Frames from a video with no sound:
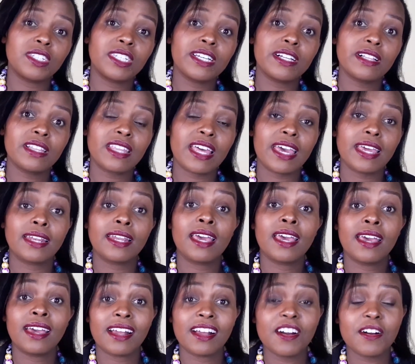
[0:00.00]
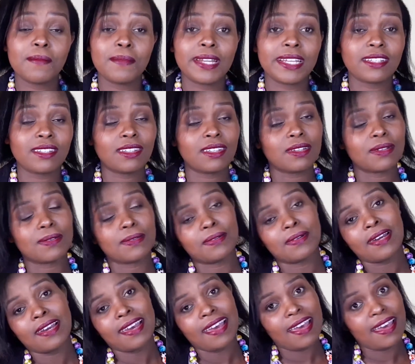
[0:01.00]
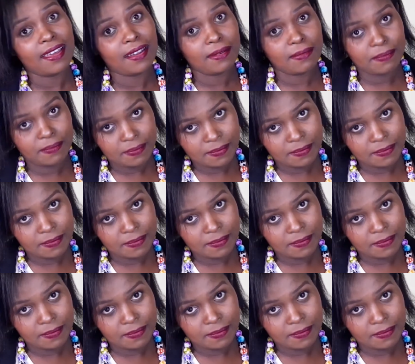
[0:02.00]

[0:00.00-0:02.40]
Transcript: Till then, God bless you and